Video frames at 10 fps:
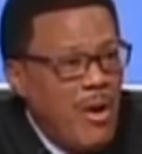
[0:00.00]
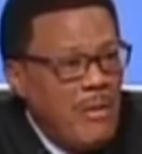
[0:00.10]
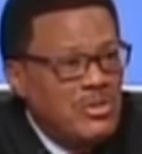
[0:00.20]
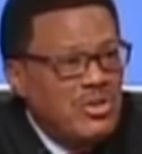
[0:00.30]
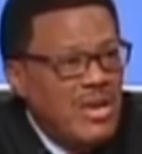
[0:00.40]
Why
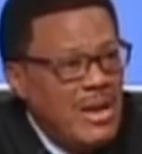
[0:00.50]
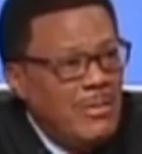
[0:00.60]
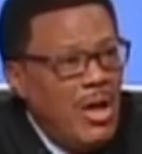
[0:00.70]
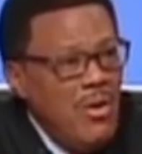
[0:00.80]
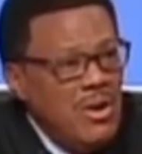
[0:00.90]
would you keep
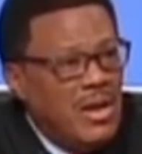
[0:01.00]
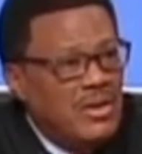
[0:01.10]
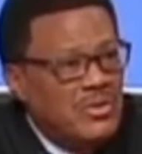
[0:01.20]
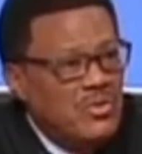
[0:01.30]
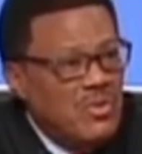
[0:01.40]
loaning
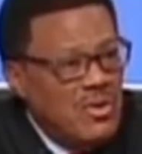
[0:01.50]
it to